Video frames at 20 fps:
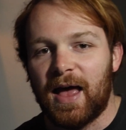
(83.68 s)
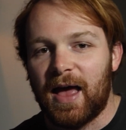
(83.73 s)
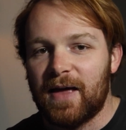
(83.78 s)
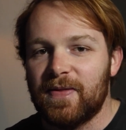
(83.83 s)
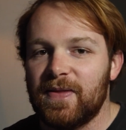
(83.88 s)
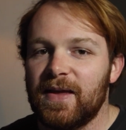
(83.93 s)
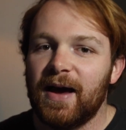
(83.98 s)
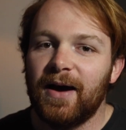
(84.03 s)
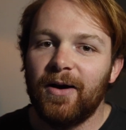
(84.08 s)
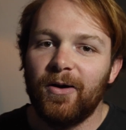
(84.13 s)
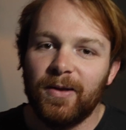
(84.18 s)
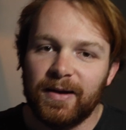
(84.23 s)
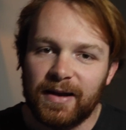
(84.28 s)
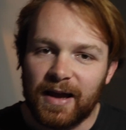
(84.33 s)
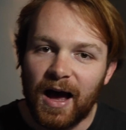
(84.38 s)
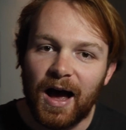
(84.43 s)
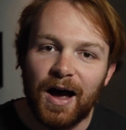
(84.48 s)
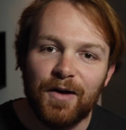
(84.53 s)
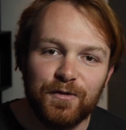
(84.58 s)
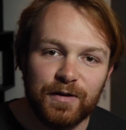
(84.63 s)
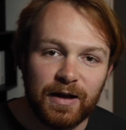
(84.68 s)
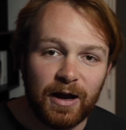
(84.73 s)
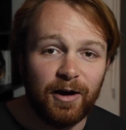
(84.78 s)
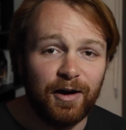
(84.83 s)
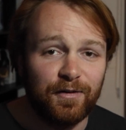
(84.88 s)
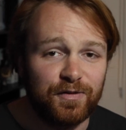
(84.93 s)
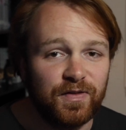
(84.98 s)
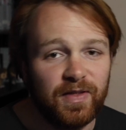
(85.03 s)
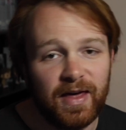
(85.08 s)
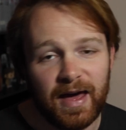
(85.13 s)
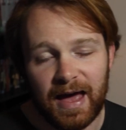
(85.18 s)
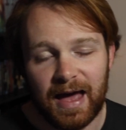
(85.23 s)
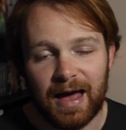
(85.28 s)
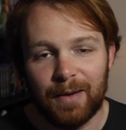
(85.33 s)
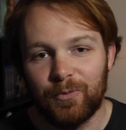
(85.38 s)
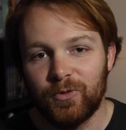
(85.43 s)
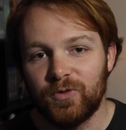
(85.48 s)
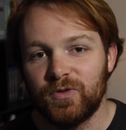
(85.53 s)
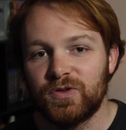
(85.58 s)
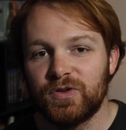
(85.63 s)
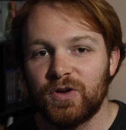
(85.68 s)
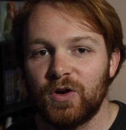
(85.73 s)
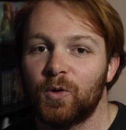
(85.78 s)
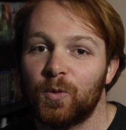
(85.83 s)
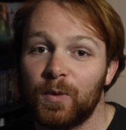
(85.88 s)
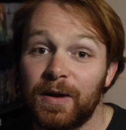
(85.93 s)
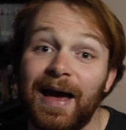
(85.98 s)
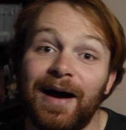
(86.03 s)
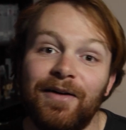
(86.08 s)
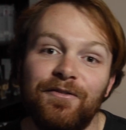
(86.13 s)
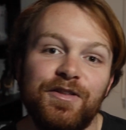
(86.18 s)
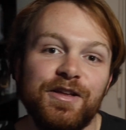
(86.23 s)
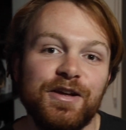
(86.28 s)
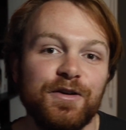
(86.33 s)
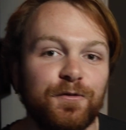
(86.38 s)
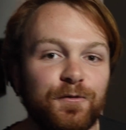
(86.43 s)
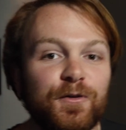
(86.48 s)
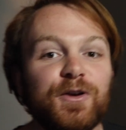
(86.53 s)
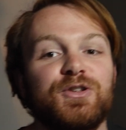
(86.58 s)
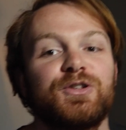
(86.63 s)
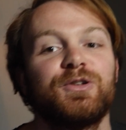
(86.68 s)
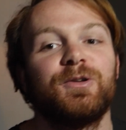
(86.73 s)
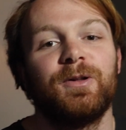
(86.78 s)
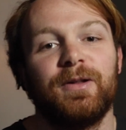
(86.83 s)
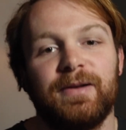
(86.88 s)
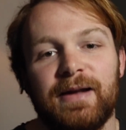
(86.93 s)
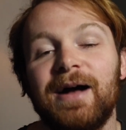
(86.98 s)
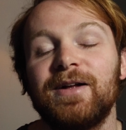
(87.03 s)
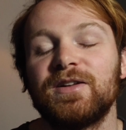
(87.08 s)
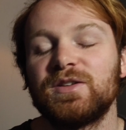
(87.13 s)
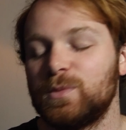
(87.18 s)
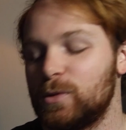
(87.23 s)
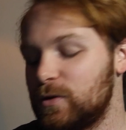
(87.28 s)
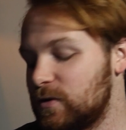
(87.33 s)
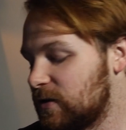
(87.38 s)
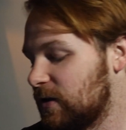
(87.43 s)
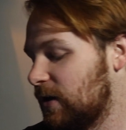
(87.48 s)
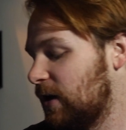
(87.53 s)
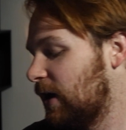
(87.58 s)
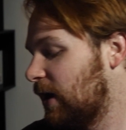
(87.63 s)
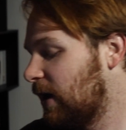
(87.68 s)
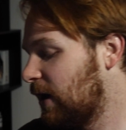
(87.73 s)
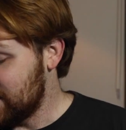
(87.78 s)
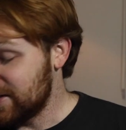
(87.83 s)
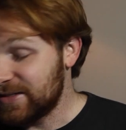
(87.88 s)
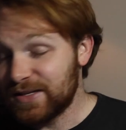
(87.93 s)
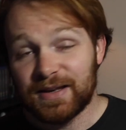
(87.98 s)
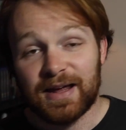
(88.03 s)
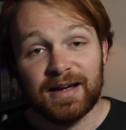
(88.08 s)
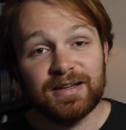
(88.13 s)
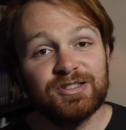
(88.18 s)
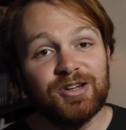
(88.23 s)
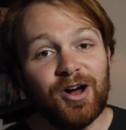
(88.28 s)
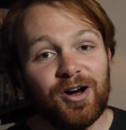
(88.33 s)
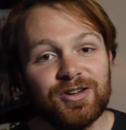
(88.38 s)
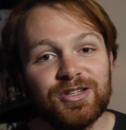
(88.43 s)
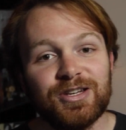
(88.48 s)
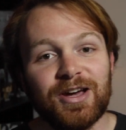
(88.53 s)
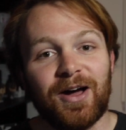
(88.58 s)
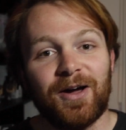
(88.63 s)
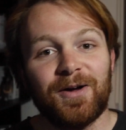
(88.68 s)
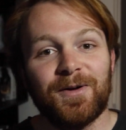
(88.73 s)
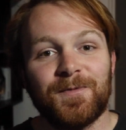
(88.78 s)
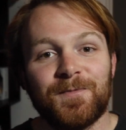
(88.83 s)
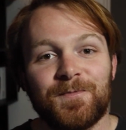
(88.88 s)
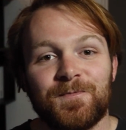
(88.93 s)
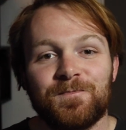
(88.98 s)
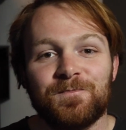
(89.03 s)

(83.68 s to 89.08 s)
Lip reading: And now, like half an hour after that happened, we have the official announcement. He's the next Doctor.